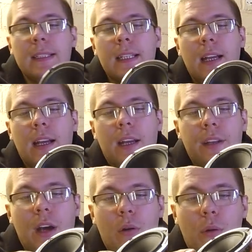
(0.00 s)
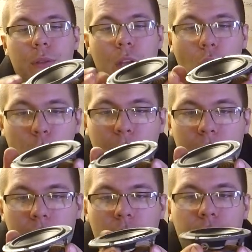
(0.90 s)
Now the
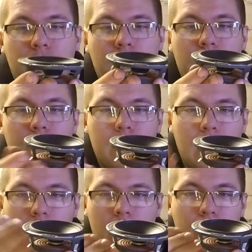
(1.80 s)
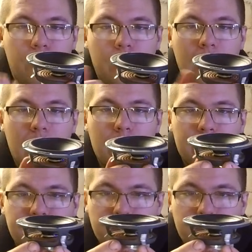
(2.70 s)
opening of the frame